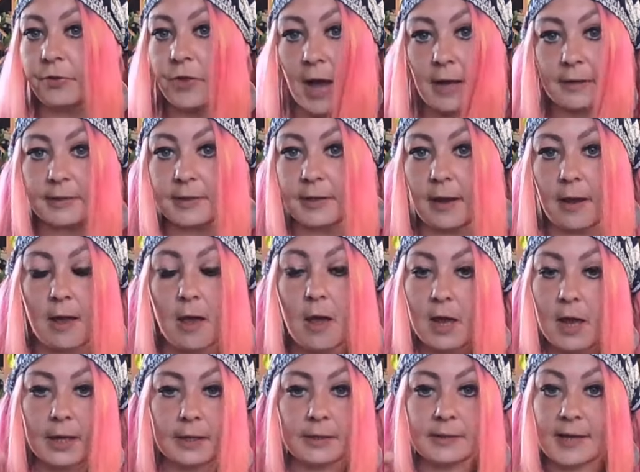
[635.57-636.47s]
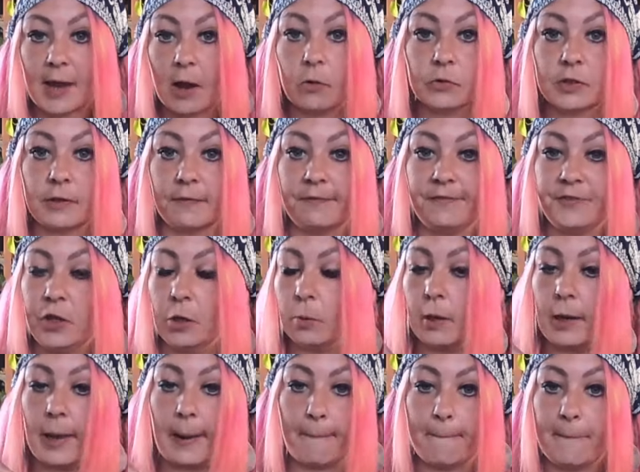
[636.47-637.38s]
That's it. It tells the
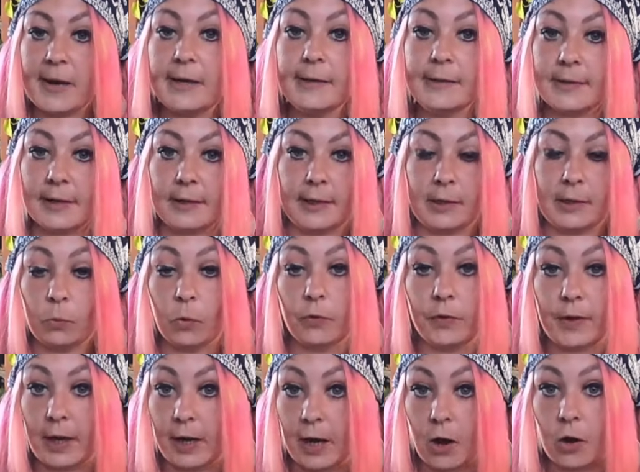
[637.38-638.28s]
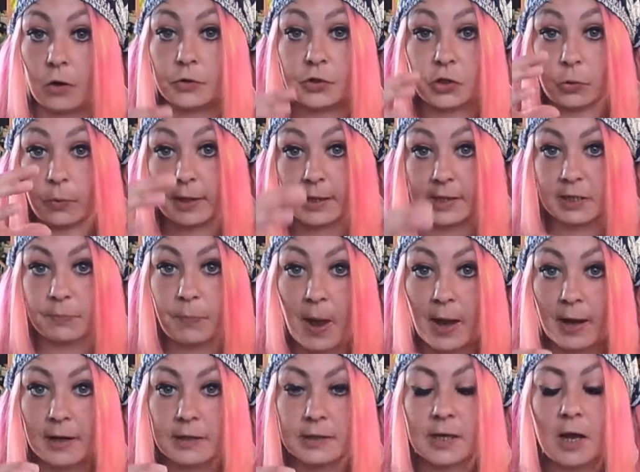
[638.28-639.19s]
viewer immediately what they are to
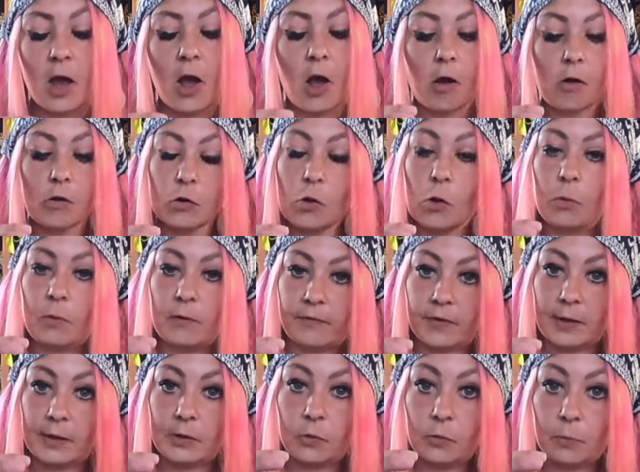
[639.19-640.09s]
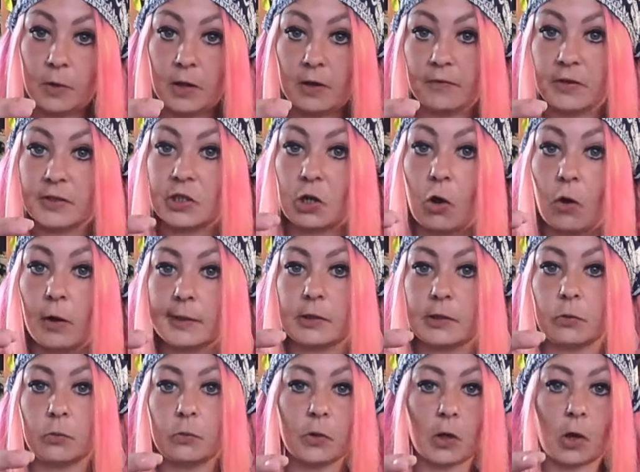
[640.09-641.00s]
expect, along with a little bit of a
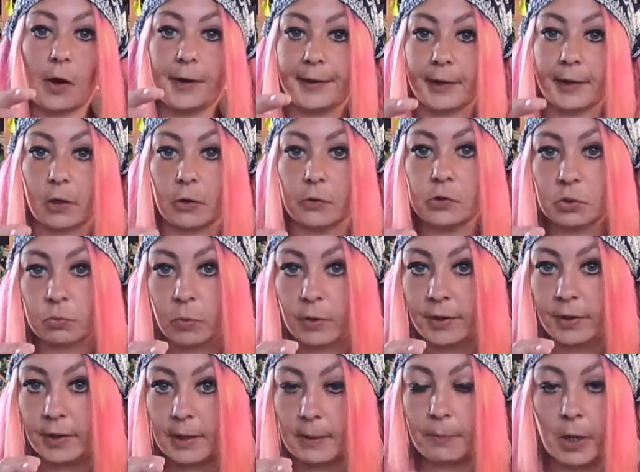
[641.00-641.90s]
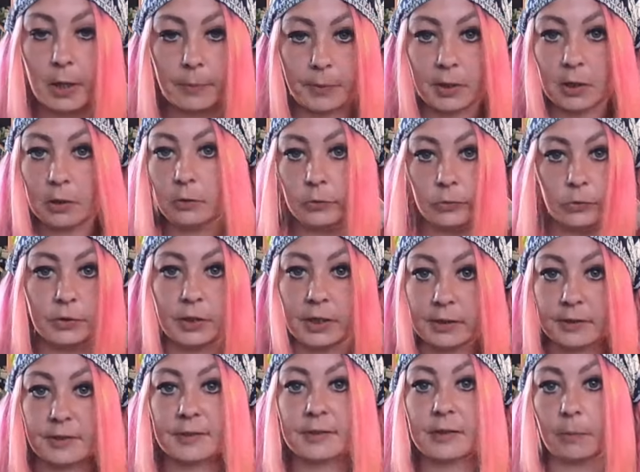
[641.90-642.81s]
title that kind of goes with it, maybe
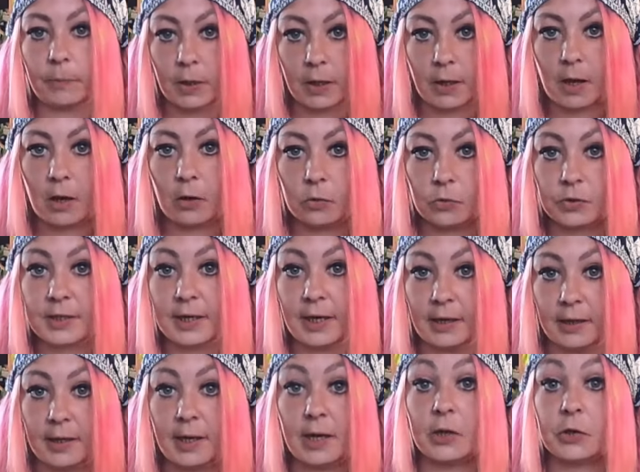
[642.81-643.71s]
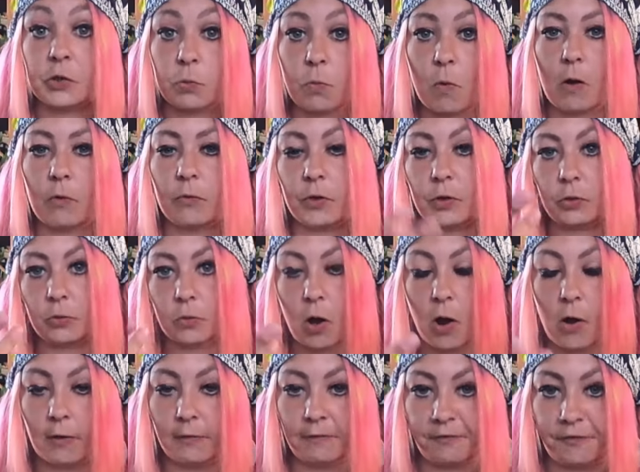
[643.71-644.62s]
alluding to something else in it as well that you
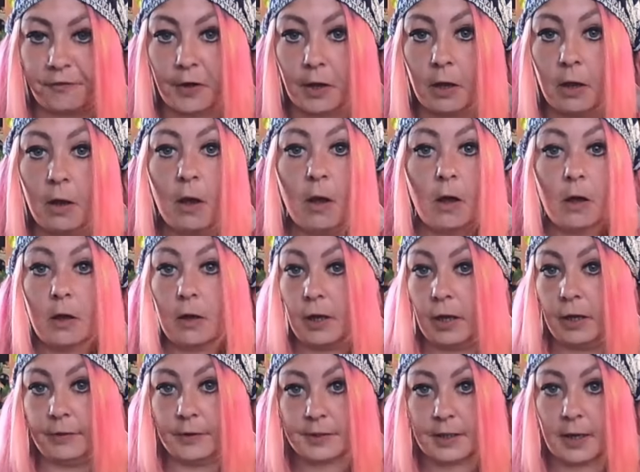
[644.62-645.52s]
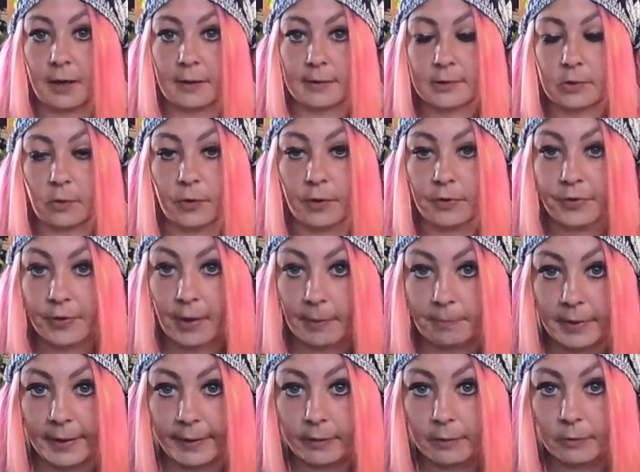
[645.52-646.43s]
can't fit in the text on the
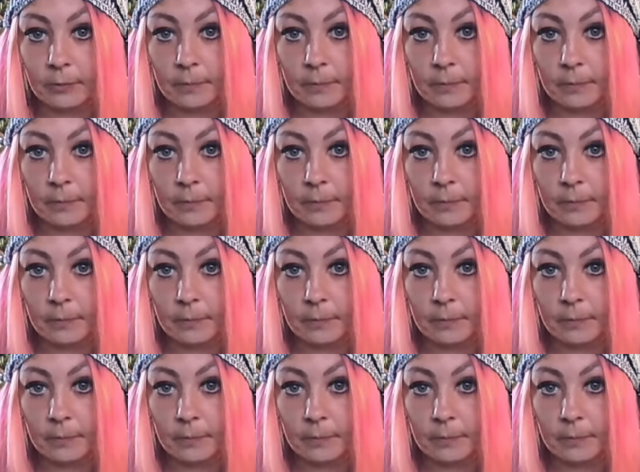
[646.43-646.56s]
thumbnail.